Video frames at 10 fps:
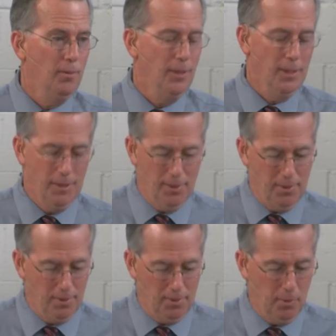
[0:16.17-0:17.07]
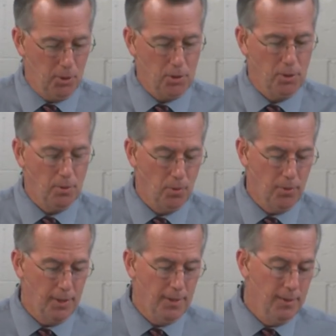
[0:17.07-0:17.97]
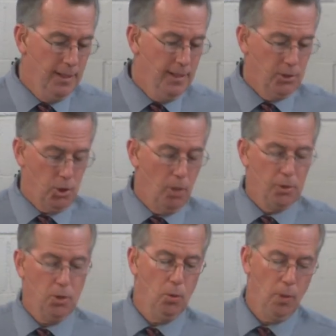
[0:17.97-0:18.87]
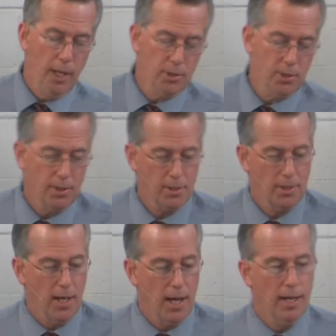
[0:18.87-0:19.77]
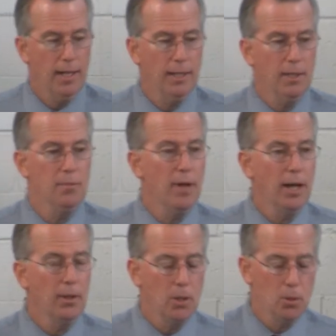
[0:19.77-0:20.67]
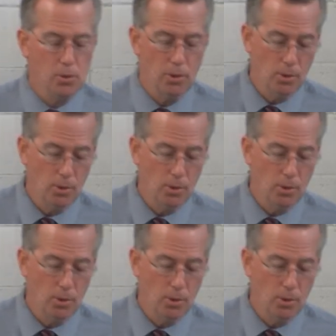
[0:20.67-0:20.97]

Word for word: The person or the psalmist who writes it highly values the